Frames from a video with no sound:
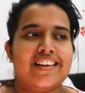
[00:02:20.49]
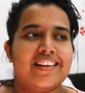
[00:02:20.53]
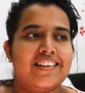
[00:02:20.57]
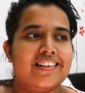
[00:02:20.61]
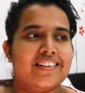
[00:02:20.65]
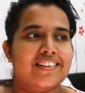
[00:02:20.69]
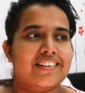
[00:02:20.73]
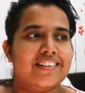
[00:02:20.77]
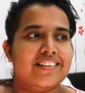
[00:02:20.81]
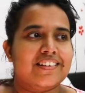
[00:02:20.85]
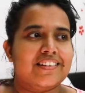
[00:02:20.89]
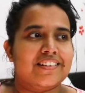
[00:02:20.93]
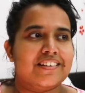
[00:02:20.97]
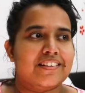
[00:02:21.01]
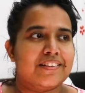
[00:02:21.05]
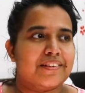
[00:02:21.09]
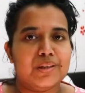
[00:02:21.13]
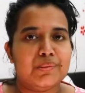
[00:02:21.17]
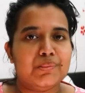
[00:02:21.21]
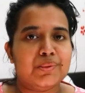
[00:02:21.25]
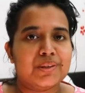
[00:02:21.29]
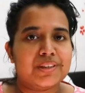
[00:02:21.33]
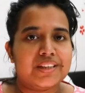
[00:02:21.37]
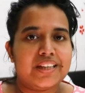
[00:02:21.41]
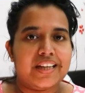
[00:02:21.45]
and a
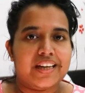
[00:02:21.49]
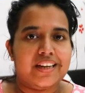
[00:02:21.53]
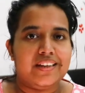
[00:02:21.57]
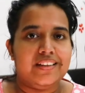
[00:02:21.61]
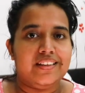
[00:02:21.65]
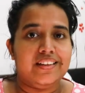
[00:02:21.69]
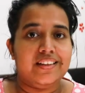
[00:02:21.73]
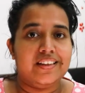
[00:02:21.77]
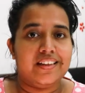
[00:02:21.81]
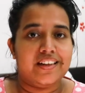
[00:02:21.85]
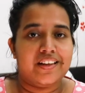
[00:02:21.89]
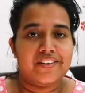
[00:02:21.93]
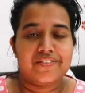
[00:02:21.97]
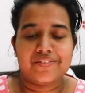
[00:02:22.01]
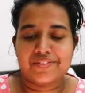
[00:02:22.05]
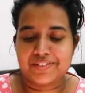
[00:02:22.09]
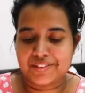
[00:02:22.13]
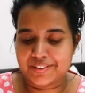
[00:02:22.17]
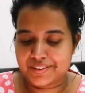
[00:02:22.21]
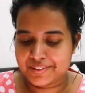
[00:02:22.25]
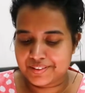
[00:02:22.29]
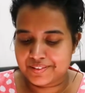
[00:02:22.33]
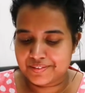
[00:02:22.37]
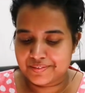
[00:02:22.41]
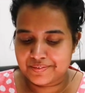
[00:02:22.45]
book that I
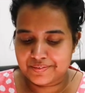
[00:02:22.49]
DNF'd.